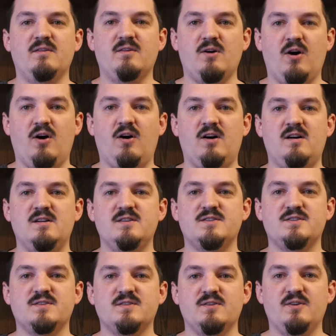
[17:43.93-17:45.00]

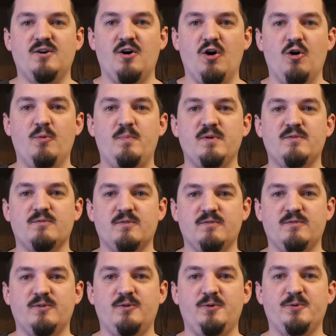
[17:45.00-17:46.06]
cause open
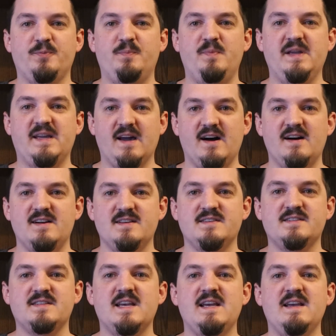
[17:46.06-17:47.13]
revolt,
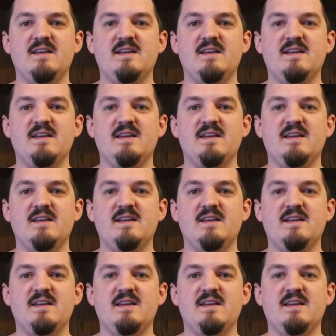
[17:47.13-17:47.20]
because